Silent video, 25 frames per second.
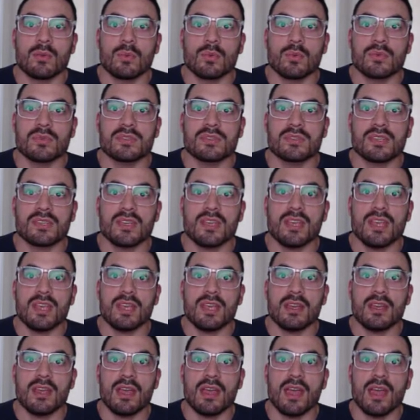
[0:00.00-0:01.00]
We'll see
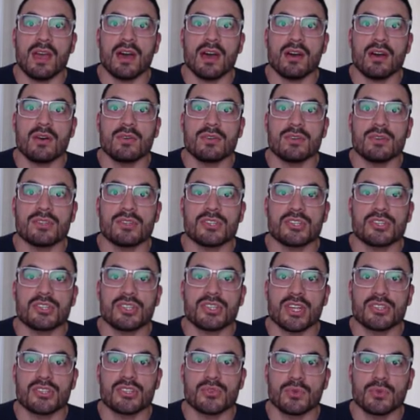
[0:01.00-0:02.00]
here our
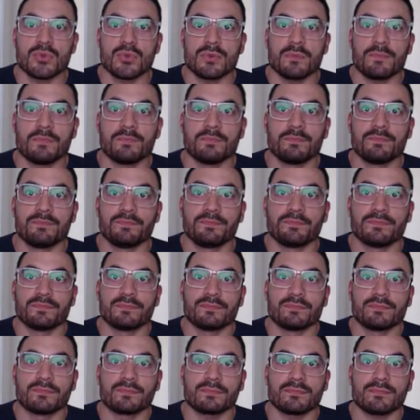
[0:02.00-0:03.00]
schedule.
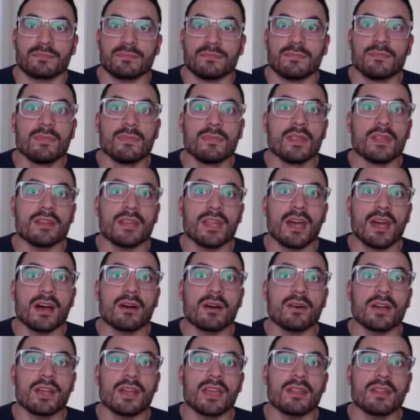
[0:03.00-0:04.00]

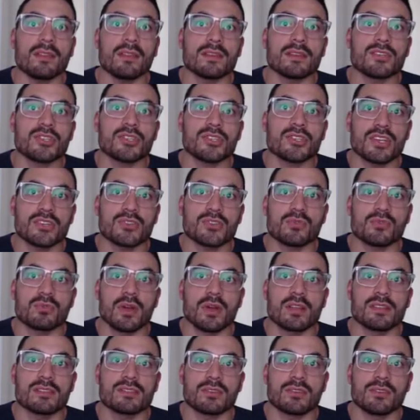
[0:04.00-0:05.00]
Now, again, this schedule
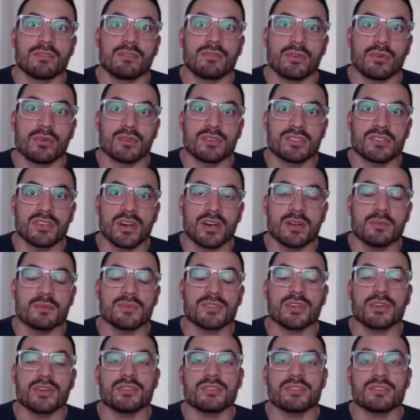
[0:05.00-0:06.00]
runs on the viewer's time
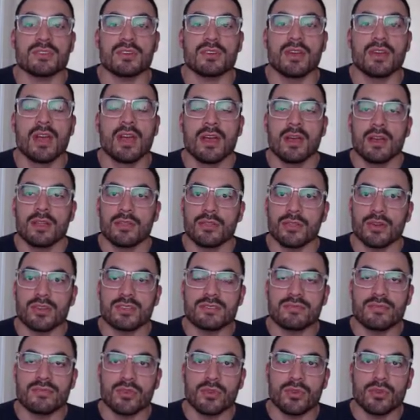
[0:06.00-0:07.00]
zone, so
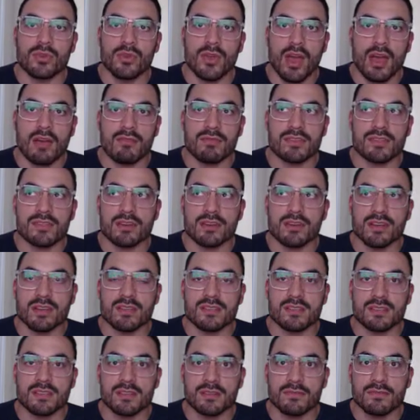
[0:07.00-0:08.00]
those of you who
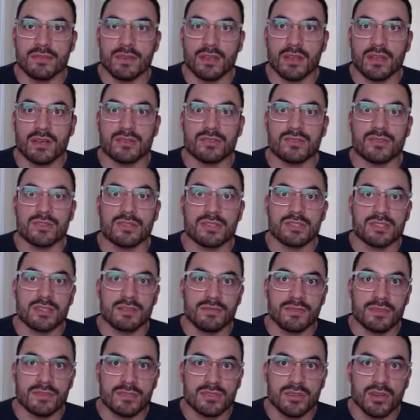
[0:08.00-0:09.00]
advertise in different countries,
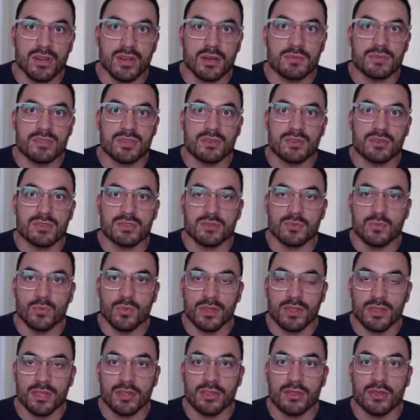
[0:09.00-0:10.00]
different time zones
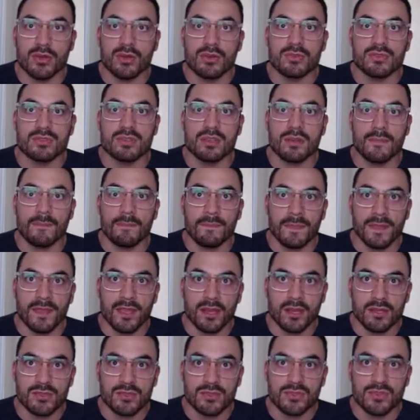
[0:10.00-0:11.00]
within those
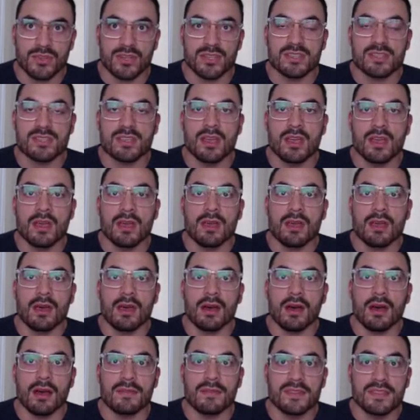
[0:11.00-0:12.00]
countries,
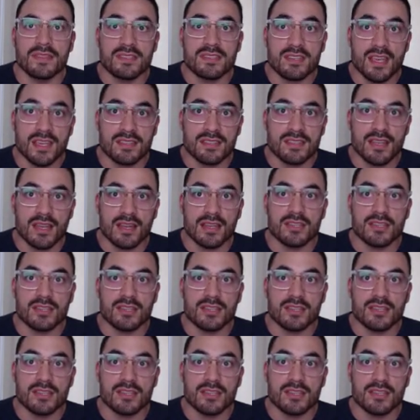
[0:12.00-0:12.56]
this takes that